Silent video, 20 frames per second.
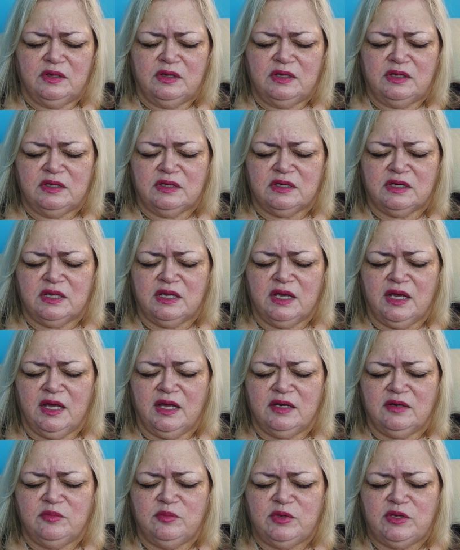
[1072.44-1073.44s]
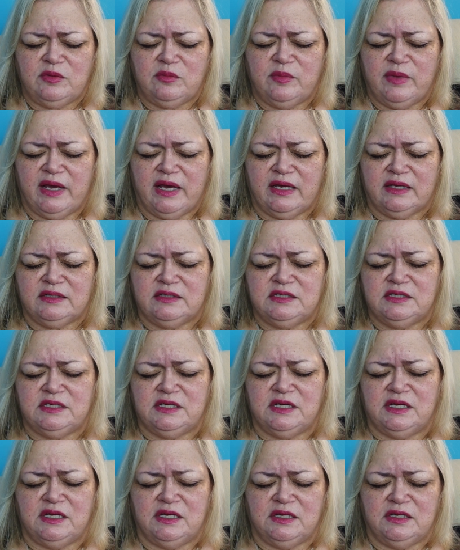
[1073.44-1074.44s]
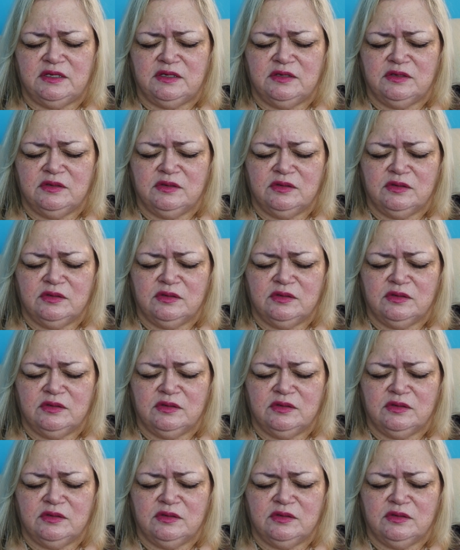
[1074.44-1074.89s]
it can be maddening,